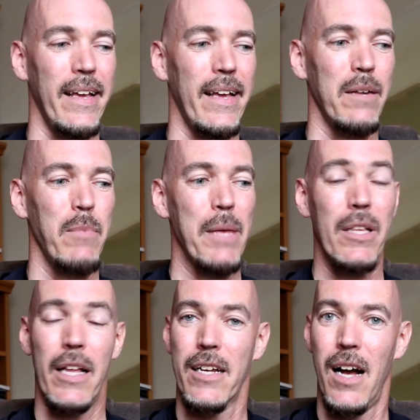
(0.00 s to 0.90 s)
And
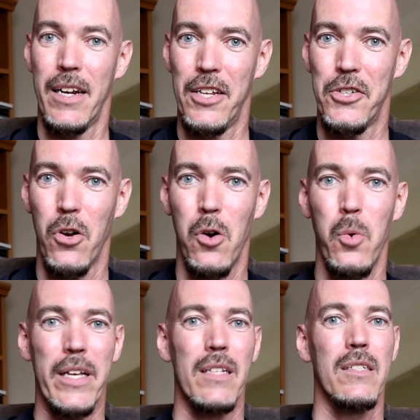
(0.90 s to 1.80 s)
maybe like Connie and Joel,
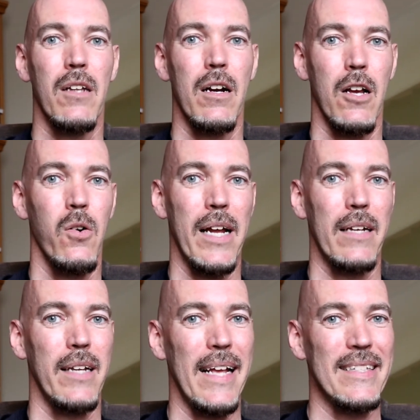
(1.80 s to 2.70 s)
we can start going
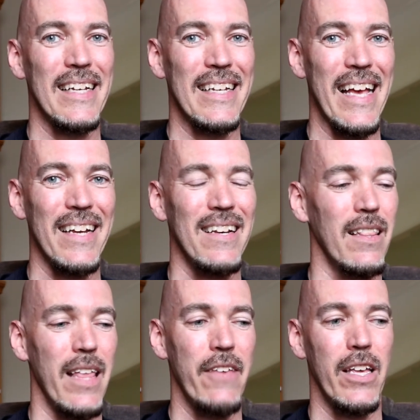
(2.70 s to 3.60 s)
out dancing
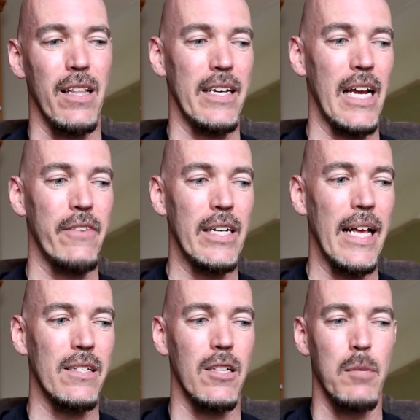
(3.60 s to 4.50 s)
again. They've hit like every
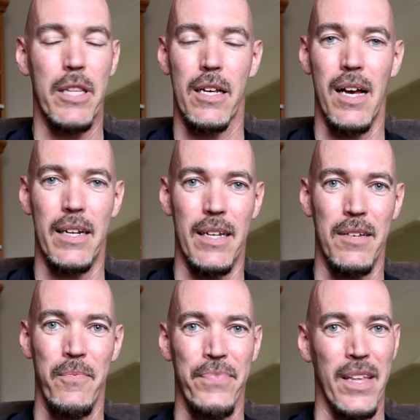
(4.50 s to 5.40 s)
dance club in the
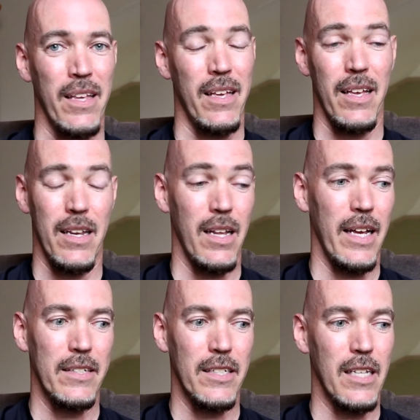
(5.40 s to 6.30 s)
continent, and
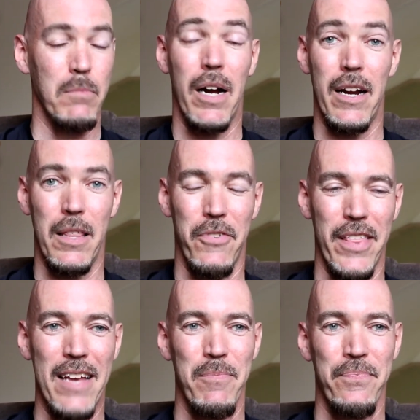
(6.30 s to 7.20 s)
I just admire them for
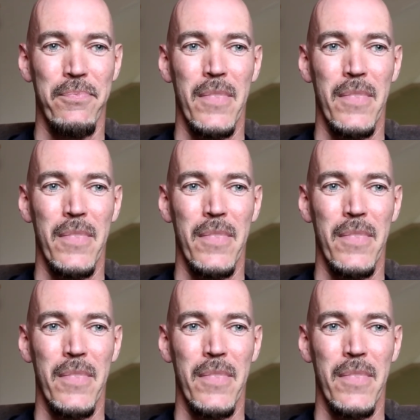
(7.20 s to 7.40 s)
that.